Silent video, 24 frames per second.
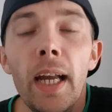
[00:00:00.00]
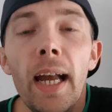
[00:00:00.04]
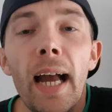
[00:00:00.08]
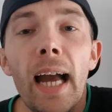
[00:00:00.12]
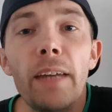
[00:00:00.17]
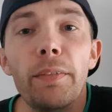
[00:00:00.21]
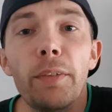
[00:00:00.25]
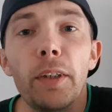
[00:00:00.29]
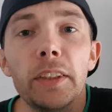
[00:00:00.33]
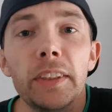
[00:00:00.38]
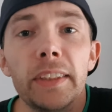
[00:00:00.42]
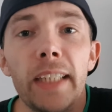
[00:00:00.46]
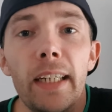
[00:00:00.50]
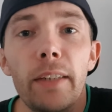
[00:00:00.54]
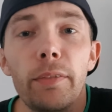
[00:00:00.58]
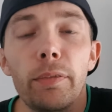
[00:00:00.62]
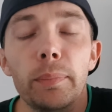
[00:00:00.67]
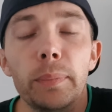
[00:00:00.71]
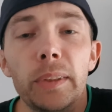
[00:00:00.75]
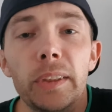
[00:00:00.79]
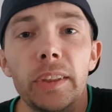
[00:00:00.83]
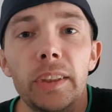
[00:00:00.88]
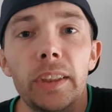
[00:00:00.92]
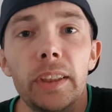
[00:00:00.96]
Hey folks, Natty
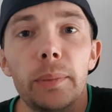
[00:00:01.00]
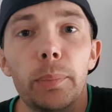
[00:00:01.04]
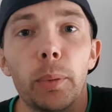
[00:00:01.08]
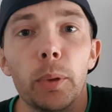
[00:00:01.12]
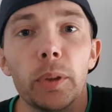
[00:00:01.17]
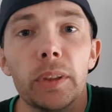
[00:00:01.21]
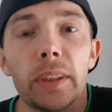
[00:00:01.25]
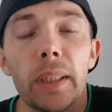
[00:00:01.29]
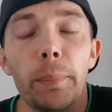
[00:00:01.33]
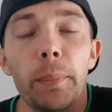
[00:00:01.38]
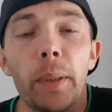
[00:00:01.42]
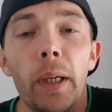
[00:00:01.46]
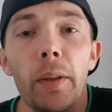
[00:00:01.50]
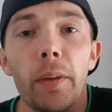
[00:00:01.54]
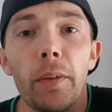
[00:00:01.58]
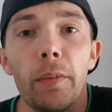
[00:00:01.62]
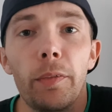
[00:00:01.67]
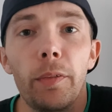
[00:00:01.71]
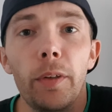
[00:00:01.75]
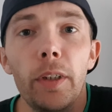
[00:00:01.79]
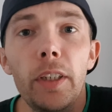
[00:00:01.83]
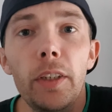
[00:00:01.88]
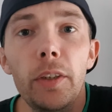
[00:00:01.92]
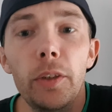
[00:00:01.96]
from Synergy Sports coming out with a
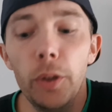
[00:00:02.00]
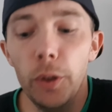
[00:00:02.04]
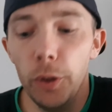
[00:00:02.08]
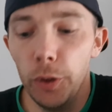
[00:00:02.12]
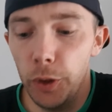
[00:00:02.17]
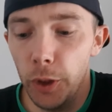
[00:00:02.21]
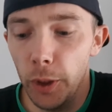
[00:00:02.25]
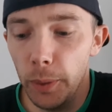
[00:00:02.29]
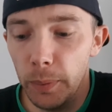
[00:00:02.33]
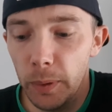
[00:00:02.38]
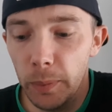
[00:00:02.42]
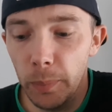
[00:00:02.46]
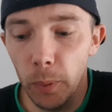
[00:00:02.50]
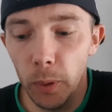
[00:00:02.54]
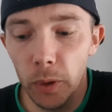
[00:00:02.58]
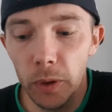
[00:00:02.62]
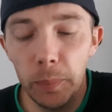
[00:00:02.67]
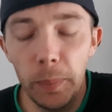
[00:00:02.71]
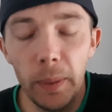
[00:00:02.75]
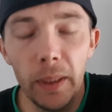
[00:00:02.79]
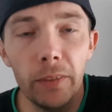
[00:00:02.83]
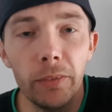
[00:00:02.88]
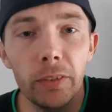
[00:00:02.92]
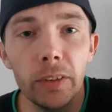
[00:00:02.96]
free YouTube sports
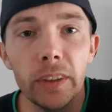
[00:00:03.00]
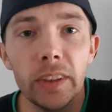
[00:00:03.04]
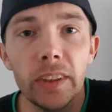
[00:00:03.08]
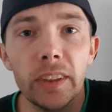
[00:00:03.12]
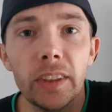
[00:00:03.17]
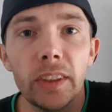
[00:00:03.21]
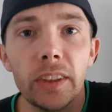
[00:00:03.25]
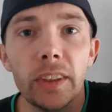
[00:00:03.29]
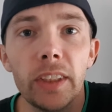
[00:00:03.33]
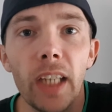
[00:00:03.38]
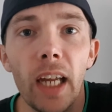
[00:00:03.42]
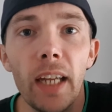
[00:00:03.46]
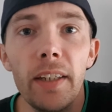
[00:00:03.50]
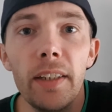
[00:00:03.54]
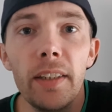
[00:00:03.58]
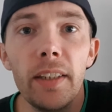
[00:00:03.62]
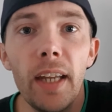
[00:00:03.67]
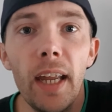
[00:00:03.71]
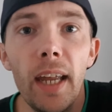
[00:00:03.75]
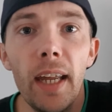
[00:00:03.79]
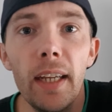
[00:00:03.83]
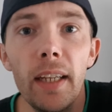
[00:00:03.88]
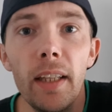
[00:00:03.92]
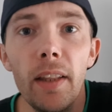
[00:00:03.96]
pick for
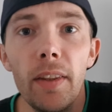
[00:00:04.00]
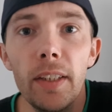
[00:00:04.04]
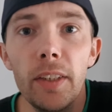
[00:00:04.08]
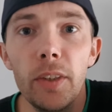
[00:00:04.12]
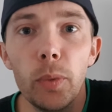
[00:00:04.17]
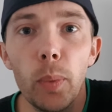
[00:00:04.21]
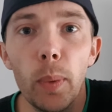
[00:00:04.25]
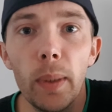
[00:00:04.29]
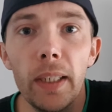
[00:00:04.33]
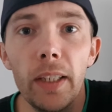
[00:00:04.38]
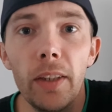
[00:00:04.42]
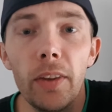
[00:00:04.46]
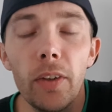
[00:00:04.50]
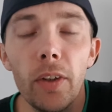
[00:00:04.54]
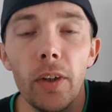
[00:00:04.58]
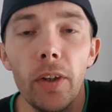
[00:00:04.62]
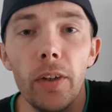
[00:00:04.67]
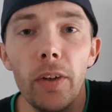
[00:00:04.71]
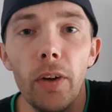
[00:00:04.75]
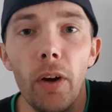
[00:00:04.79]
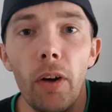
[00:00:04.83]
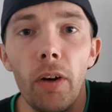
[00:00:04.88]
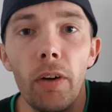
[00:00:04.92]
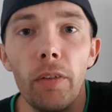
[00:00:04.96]
Sunday, the
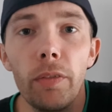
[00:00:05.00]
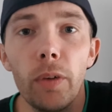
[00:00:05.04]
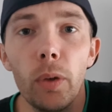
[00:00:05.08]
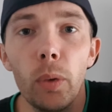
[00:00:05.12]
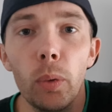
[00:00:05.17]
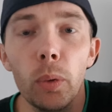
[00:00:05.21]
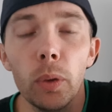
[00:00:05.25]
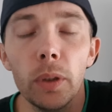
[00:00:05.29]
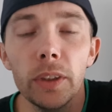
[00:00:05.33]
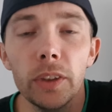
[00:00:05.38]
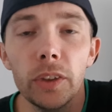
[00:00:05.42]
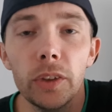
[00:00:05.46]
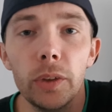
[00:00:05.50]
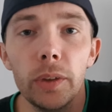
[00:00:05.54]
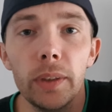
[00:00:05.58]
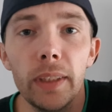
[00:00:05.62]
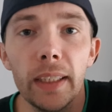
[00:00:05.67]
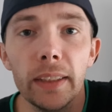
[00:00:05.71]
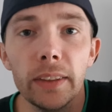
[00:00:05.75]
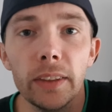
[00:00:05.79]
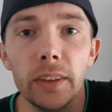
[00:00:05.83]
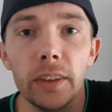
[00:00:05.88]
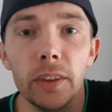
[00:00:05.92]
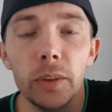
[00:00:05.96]
23rd of August
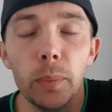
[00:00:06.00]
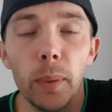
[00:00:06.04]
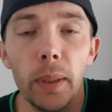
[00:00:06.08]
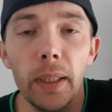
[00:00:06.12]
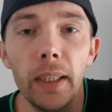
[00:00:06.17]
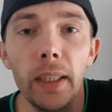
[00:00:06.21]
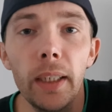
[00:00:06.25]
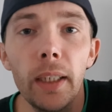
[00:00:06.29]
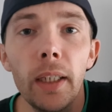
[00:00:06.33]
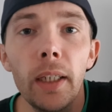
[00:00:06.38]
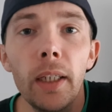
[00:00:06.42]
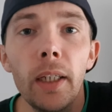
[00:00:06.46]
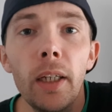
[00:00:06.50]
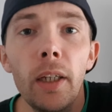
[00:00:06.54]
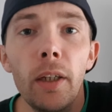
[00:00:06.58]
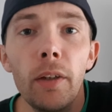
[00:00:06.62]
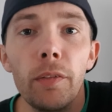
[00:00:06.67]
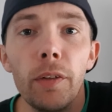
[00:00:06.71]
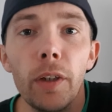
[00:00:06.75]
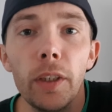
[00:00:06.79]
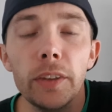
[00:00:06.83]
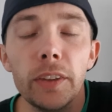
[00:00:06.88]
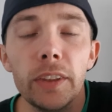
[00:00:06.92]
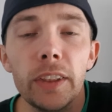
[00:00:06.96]
2020.
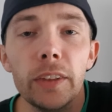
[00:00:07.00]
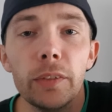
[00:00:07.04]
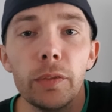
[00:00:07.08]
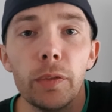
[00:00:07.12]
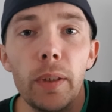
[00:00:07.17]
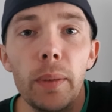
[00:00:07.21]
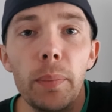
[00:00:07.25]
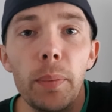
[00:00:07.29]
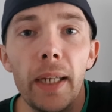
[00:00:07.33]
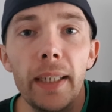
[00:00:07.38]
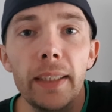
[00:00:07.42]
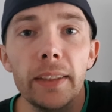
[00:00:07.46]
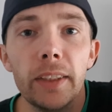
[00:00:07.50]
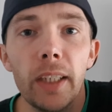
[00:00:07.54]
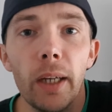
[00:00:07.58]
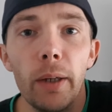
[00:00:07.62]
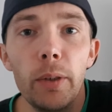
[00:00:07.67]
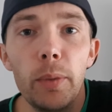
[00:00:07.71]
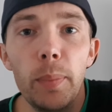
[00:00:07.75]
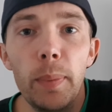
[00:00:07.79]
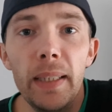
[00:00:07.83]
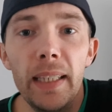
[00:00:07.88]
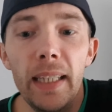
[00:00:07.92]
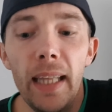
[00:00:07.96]
Folks, this free play is
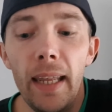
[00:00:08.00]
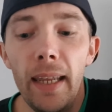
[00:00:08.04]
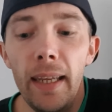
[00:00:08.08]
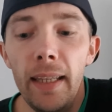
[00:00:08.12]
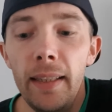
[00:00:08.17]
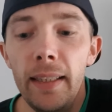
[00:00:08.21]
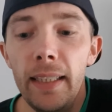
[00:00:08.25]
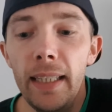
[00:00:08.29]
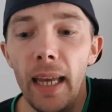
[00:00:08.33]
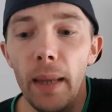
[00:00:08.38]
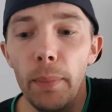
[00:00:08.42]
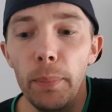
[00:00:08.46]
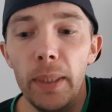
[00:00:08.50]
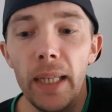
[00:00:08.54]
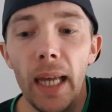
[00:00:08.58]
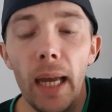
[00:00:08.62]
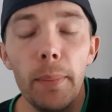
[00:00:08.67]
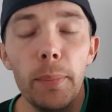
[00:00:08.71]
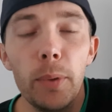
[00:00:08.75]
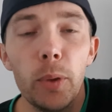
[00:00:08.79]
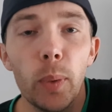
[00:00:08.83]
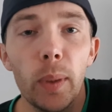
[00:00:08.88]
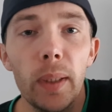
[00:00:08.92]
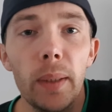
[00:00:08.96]
going to be in the
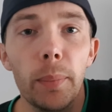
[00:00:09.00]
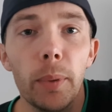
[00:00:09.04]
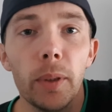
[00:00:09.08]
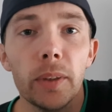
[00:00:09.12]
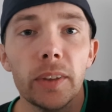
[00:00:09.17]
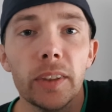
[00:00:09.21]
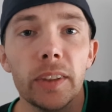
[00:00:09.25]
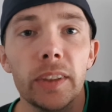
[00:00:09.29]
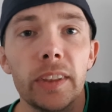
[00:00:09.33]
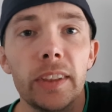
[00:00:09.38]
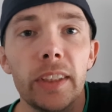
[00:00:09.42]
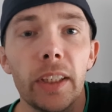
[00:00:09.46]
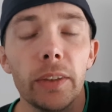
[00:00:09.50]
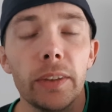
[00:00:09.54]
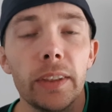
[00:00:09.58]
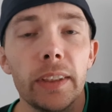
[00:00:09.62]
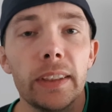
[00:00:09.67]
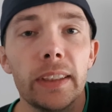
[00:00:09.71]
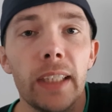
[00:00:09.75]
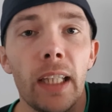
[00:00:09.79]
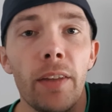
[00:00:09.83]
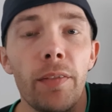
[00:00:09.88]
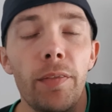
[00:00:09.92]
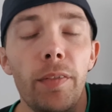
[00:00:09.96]
NBA between the Boston
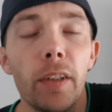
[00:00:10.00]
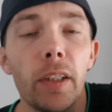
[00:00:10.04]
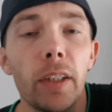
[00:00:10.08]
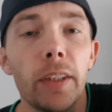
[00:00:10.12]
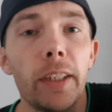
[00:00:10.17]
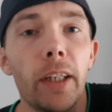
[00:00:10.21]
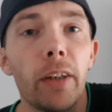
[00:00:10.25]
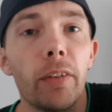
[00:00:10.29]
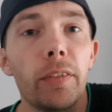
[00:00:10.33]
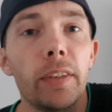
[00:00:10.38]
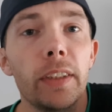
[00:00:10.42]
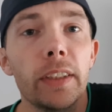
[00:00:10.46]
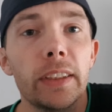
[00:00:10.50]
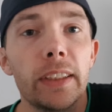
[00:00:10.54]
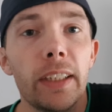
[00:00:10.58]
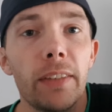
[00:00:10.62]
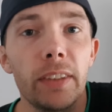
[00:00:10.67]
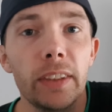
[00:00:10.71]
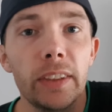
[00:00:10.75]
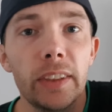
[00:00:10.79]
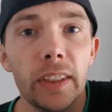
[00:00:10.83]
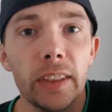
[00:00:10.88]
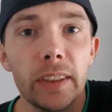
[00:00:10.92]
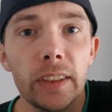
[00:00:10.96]
Celtics and the Philadelphia
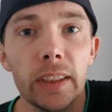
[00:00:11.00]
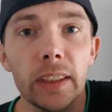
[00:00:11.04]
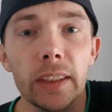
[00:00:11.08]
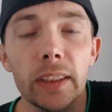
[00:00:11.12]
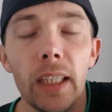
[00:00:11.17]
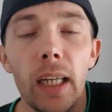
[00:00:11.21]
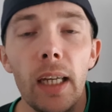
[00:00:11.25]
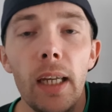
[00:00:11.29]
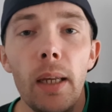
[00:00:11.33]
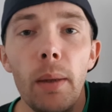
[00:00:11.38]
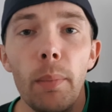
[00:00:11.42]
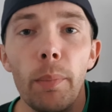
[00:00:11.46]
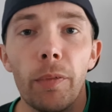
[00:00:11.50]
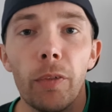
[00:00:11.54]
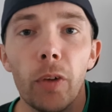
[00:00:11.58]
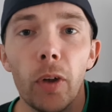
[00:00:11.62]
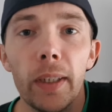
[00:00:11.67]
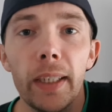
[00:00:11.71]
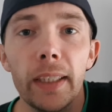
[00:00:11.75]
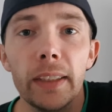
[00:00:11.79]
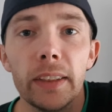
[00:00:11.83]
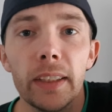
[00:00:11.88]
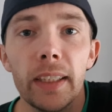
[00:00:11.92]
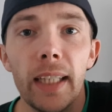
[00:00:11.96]
76ers. Before
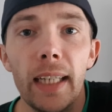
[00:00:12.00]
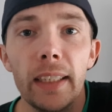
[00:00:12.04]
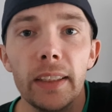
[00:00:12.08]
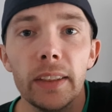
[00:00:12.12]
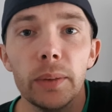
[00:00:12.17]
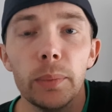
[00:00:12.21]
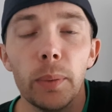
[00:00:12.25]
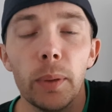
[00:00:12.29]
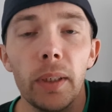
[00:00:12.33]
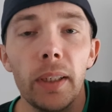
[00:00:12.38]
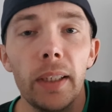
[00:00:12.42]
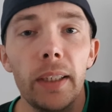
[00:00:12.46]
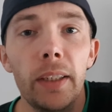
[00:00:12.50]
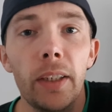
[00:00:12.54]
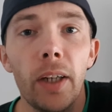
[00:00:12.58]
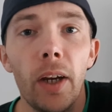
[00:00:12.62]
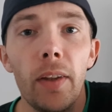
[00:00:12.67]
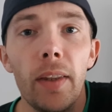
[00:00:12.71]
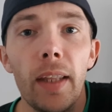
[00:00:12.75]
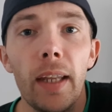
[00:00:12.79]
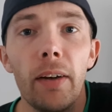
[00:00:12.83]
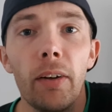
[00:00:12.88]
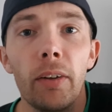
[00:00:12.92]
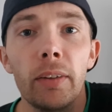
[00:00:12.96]
I get to that, just want to let you
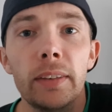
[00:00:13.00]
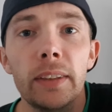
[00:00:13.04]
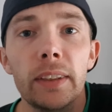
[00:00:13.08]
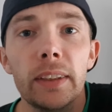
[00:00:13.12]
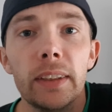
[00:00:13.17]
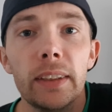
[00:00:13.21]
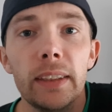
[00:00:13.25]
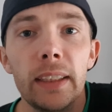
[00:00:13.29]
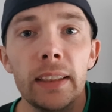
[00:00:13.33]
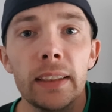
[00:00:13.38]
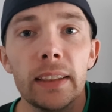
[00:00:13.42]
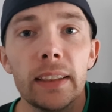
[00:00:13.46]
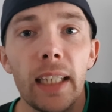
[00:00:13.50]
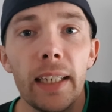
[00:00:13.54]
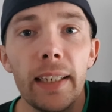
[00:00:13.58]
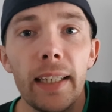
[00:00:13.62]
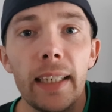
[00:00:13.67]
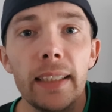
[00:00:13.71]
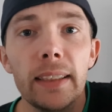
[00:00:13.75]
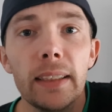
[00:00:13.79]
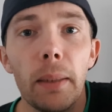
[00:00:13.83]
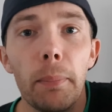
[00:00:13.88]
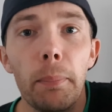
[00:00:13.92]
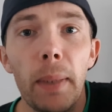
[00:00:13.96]
know that on in
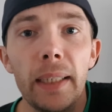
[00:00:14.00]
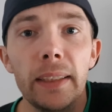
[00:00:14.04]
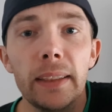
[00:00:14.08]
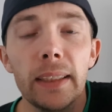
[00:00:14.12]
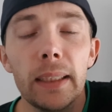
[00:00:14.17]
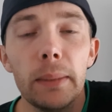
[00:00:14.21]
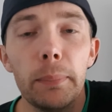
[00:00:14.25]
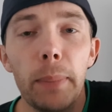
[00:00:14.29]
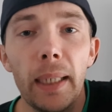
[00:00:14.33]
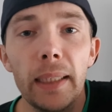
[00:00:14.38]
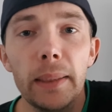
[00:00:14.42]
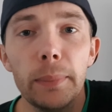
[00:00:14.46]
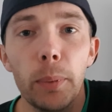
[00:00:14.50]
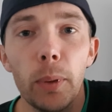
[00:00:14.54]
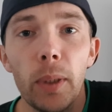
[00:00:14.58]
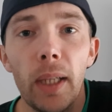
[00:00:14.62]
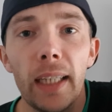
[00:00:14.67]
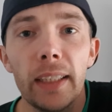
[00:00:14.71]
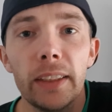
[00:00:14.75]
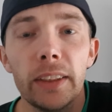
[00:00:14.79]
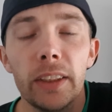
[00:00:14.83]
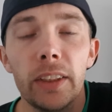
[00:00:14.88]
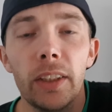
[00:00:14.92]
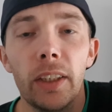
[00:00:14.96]
Sunday's Major League Baseball
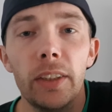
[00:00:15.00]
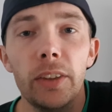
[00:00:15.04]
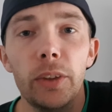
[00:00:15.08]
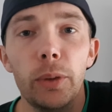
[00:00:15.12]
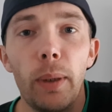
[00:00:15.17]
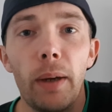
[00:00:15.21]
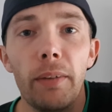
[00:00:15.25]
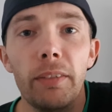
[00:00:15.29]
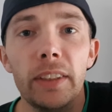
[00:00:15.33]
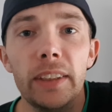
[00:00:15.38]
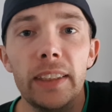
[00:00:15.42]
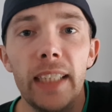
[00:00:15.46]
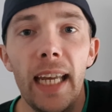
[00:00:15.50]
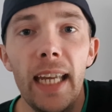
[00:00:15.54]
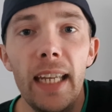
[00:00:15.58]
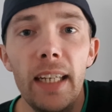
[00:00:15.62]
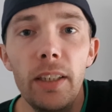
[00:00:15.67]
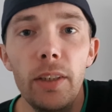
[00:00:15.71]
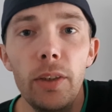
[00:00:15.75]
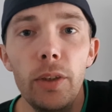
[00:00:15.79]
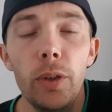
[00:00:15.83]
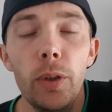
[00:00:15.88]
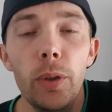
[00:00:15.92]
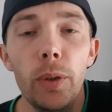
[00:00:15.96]
action, I do have a
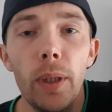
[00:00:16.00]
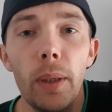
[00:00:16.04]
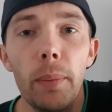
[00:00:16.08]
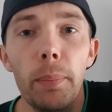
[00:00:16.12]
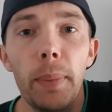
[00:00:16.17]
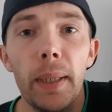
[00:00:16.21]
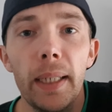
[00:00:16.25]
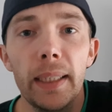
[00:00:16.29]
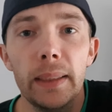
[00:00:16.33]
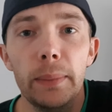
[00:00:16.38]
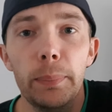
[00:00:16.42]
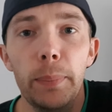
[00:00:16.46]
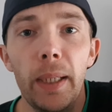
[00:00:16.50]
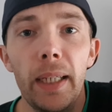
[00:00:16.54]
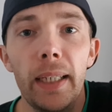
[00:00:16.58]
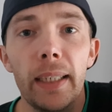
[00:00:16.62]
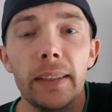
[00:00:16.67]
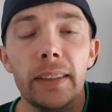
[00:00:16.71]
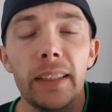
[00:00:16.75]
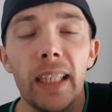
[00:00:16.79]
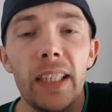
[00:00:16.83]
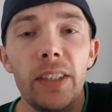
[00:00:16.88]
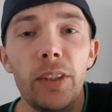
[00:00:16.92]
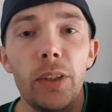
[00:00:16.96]
10-unit best bet, a
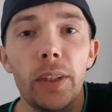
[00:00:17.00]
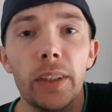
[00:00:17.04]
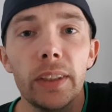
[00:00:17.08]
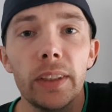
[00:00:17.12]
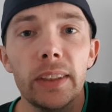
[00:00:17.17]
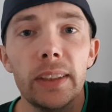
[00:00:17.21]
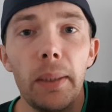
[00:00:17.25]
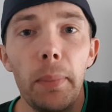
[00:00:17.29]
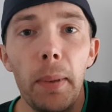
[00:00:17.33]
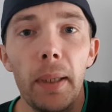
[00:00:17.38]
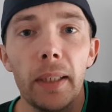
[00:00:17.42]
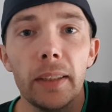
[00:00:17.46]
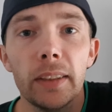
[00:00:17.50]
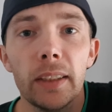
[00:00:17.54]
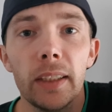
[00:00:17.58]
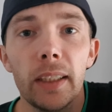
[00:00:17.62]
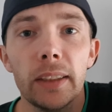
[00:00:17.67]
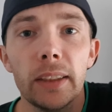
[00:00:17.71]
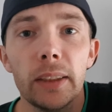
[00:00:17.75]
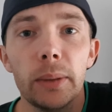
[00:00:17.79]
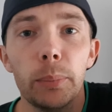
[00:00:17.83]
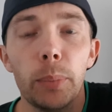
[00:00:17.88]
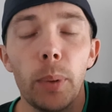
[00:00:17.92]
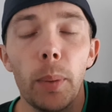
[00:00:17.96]
10-unit step-out
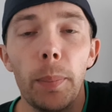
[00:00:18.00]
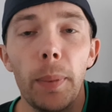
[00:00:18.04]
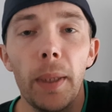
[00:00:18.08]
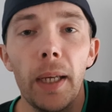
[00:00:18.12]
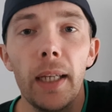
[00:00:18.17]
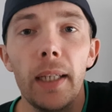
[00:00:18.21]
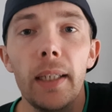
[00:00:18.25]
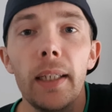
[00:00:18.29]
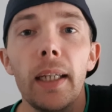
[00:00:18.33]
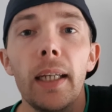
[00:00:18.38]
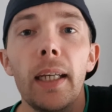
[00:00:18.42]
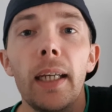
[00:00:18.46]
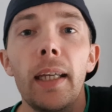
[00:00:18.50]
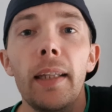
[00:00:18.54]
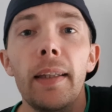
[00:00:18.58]
selection prepared.